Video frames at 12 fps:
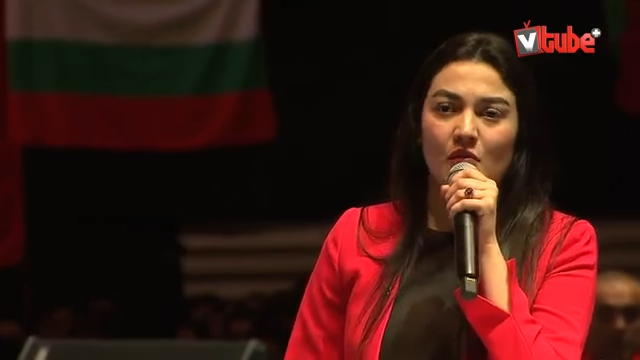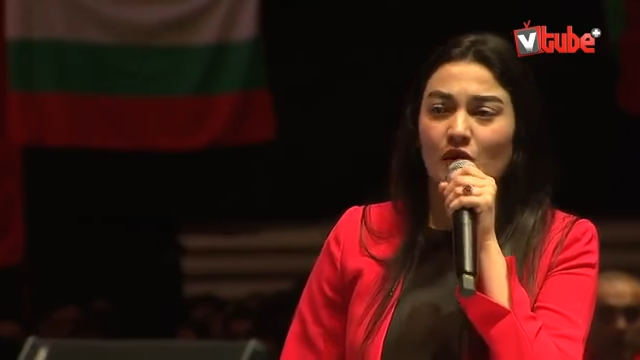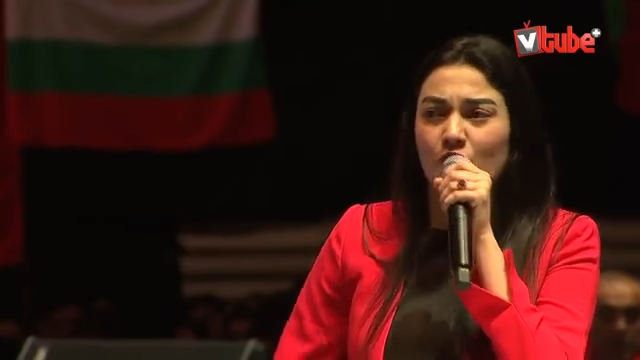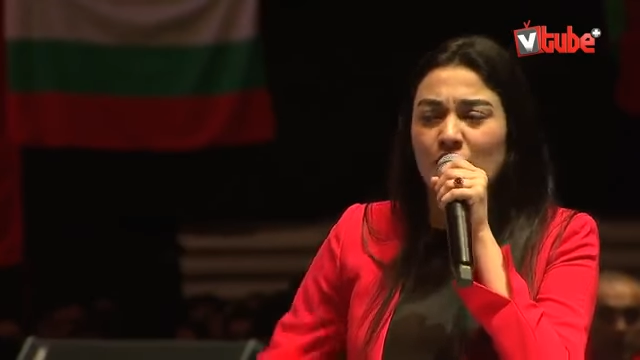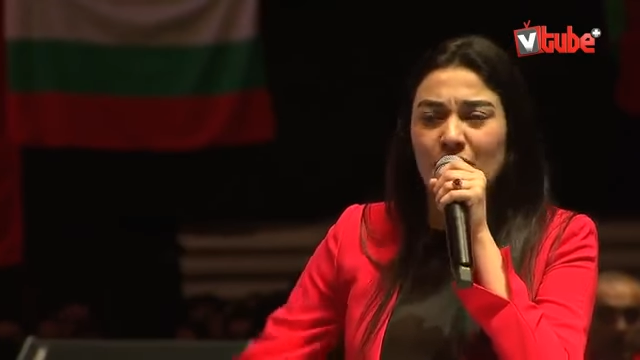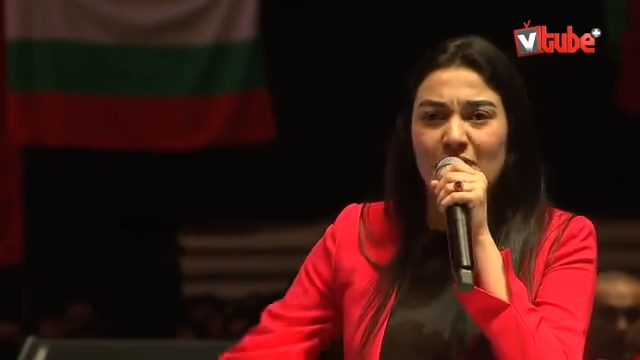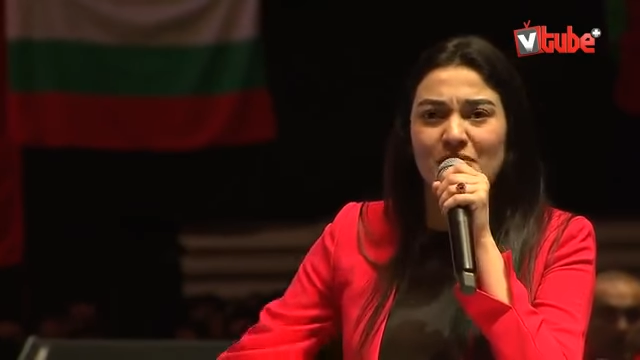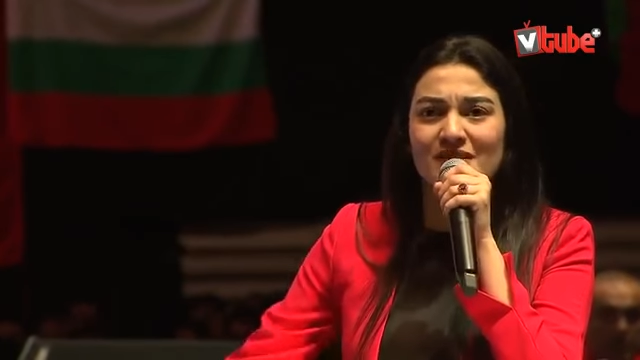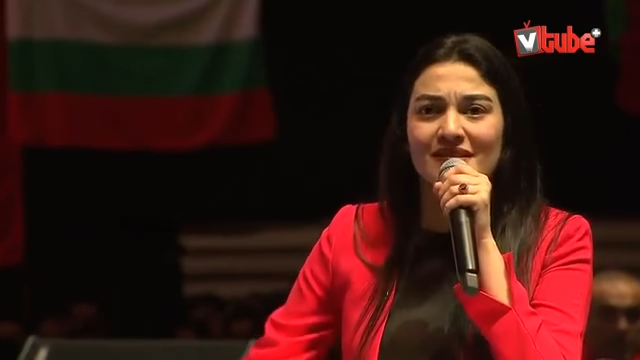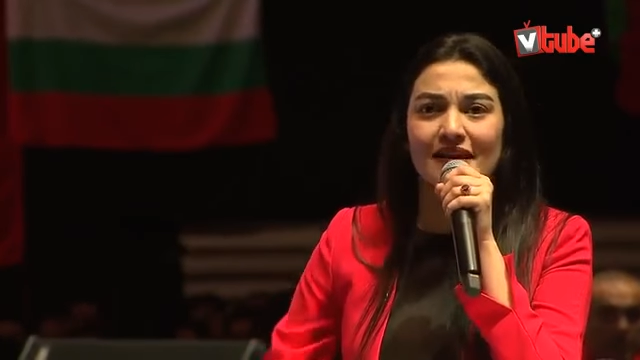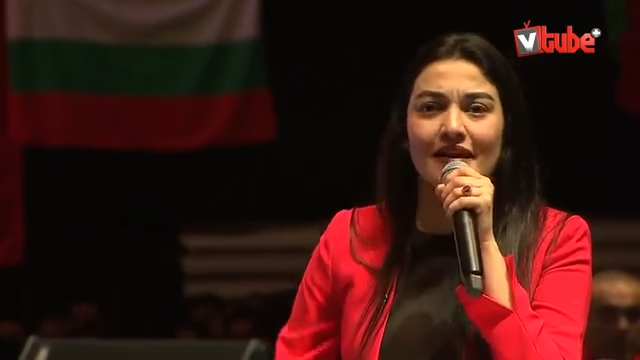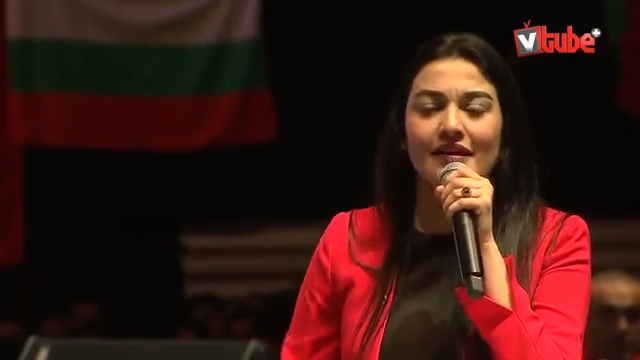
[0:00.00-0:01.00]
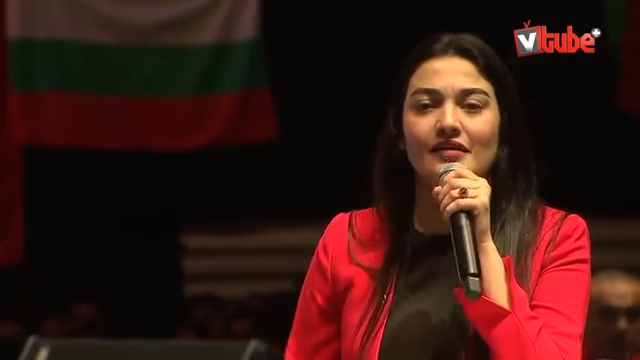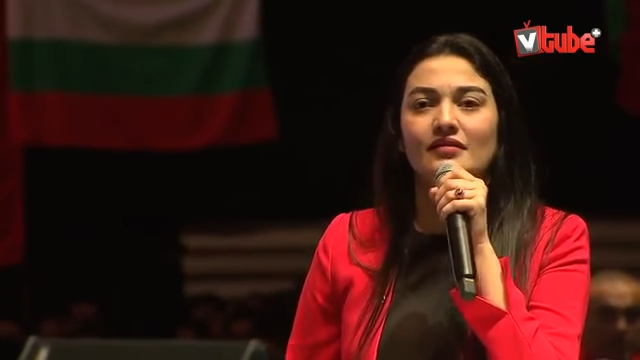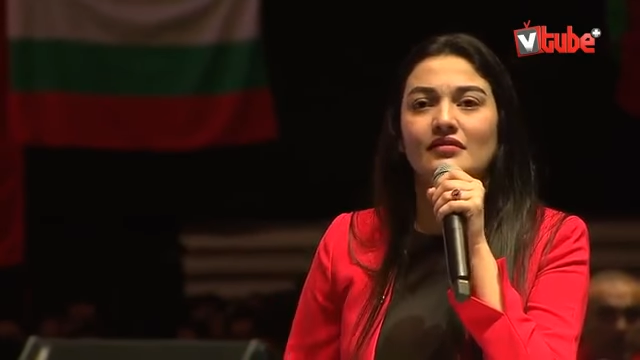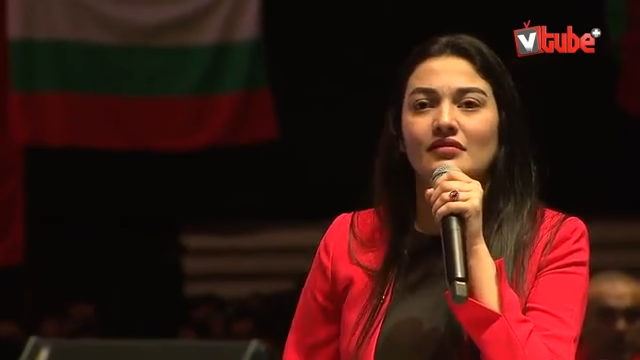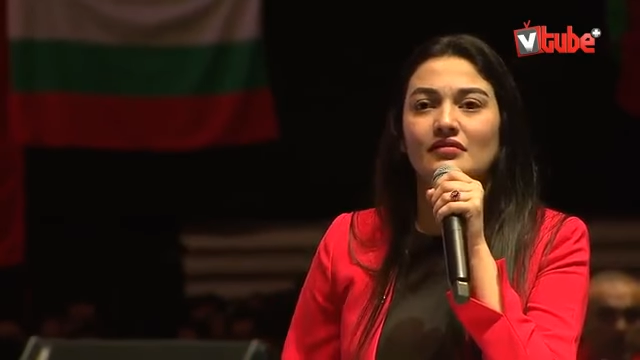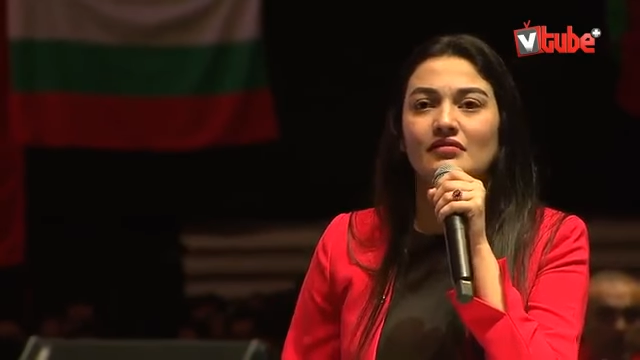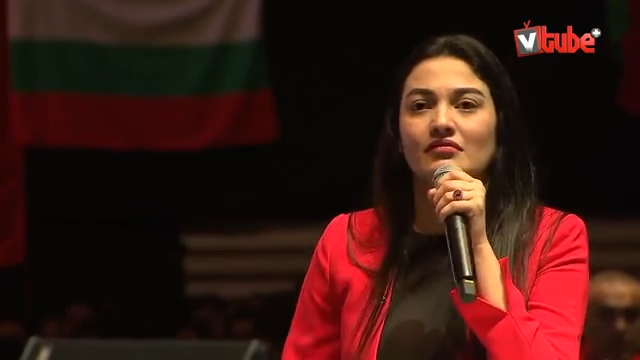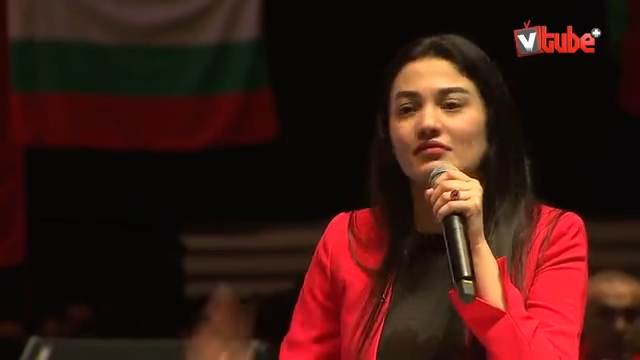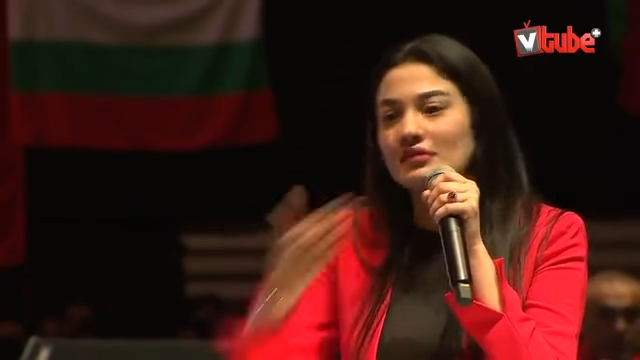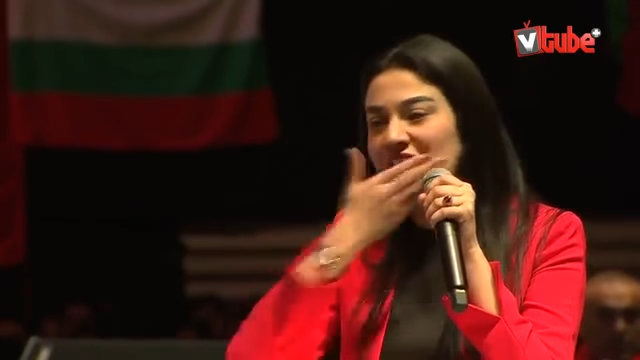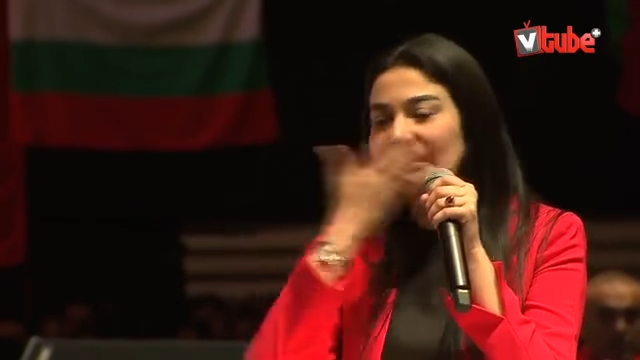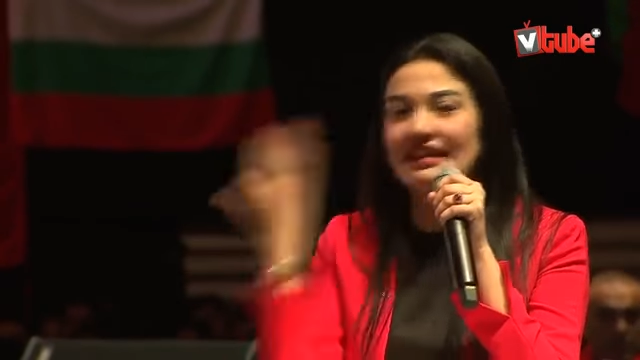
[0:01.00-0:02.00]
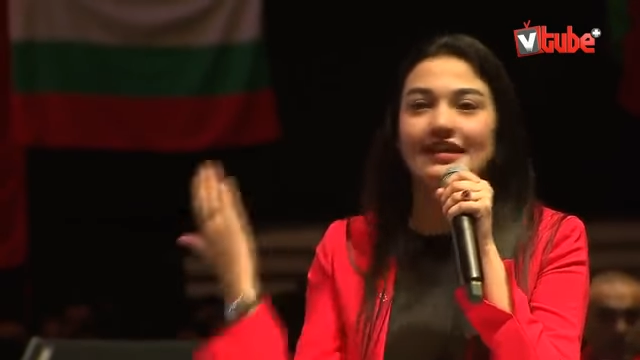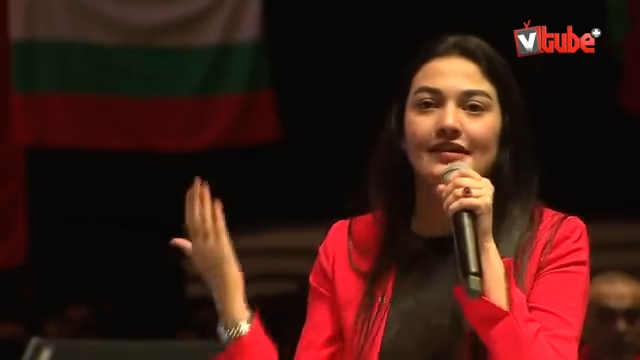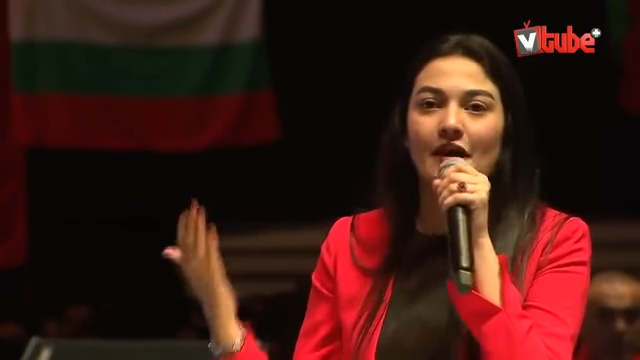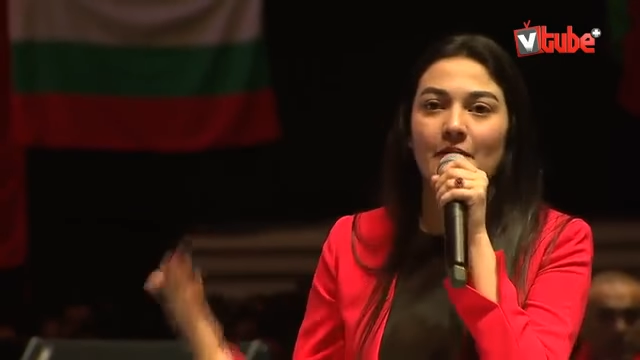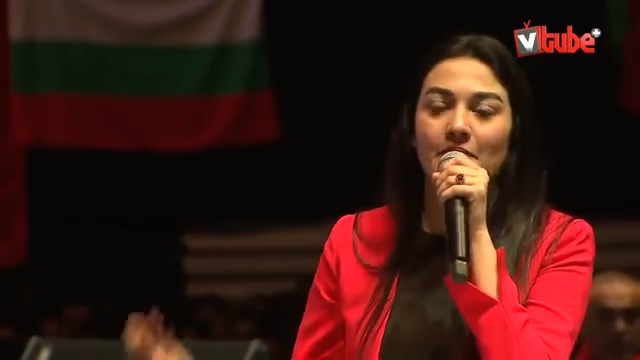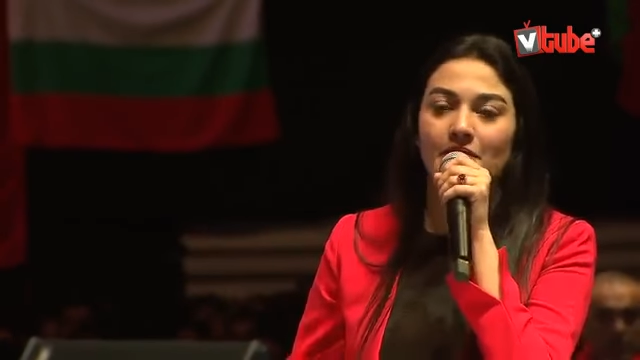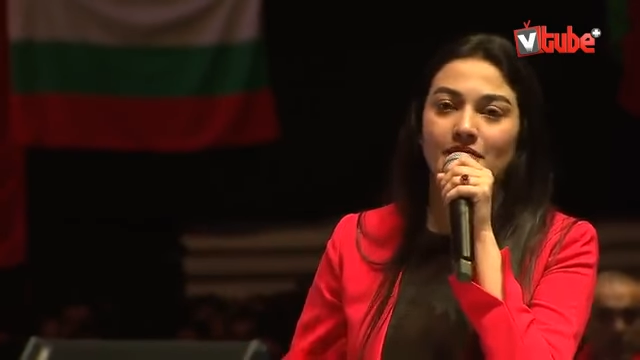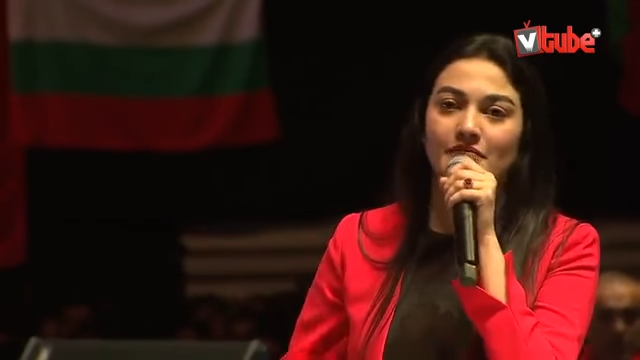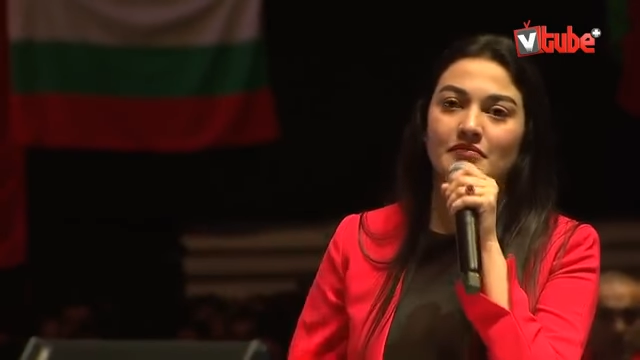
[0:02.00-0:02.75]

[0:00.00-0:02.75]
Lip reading: What will people say? Clean it up.